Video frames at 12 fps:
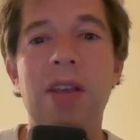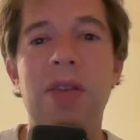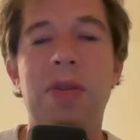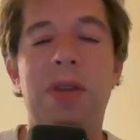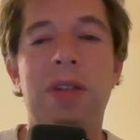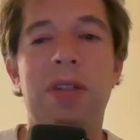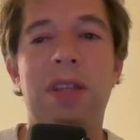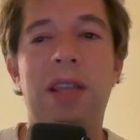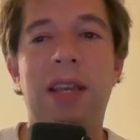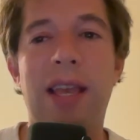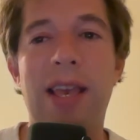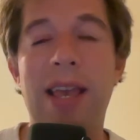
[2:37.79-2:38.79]
you can say
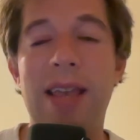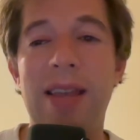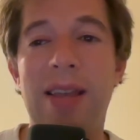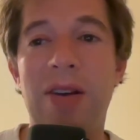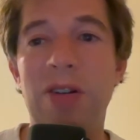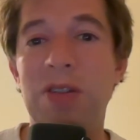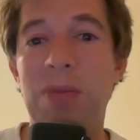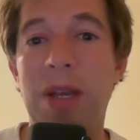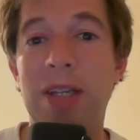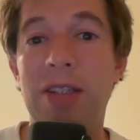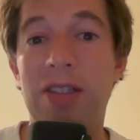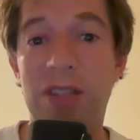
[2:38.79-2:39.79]
like, hey, here's
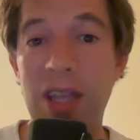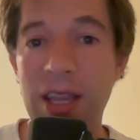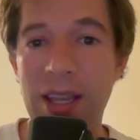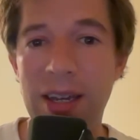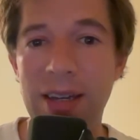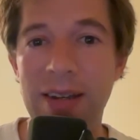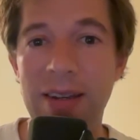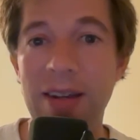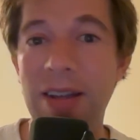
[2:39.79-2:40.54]
my scene.